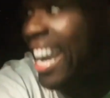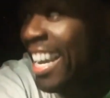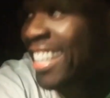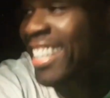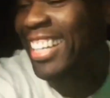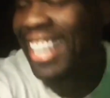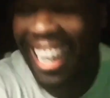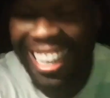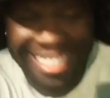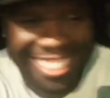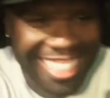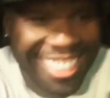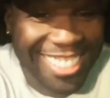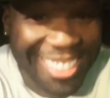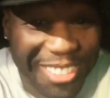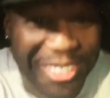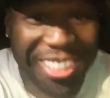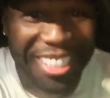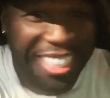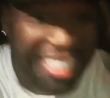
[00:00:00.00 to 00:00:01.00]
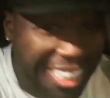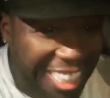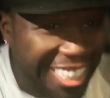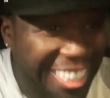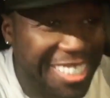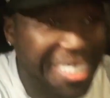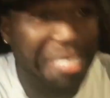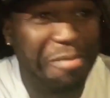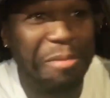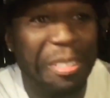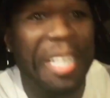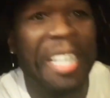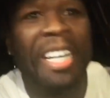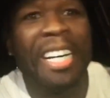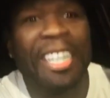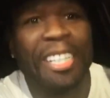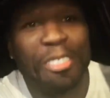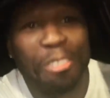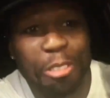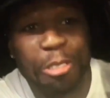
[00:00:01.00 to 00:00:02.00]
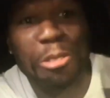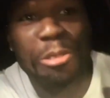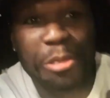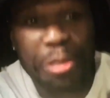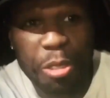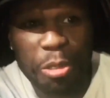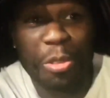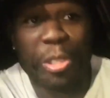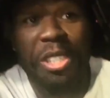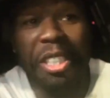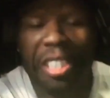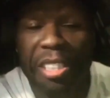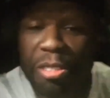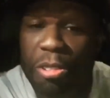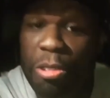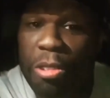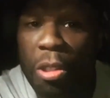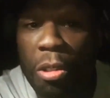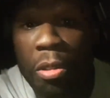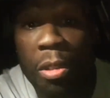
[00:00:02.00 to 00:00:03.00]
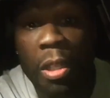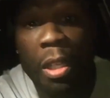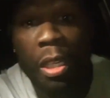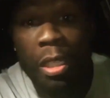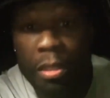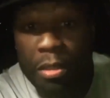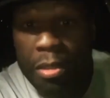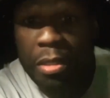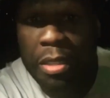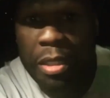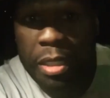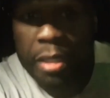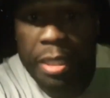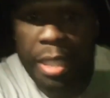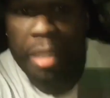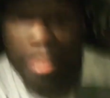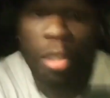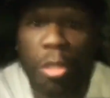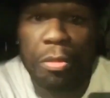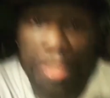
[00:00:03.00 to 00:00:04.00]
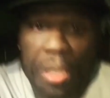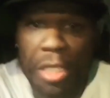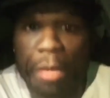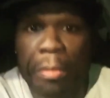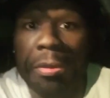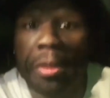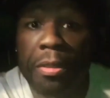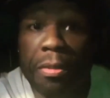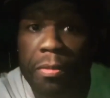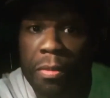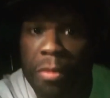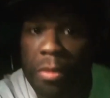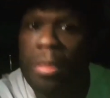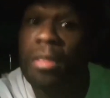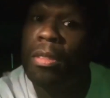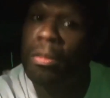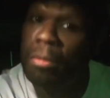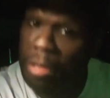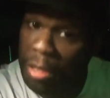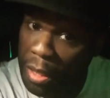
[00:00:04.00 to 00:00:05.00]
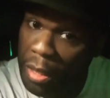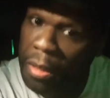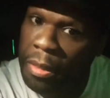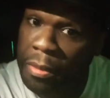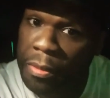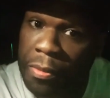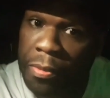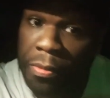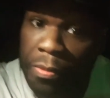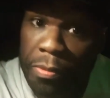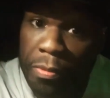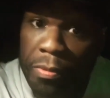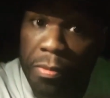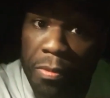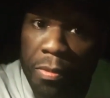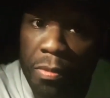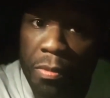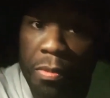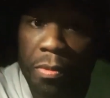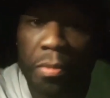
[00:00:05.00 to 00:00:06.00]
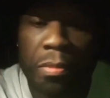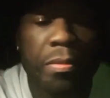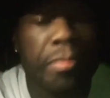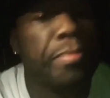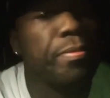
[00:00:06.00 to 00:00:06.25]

this week. Maybe he should come back next week. And also that his ish is trash.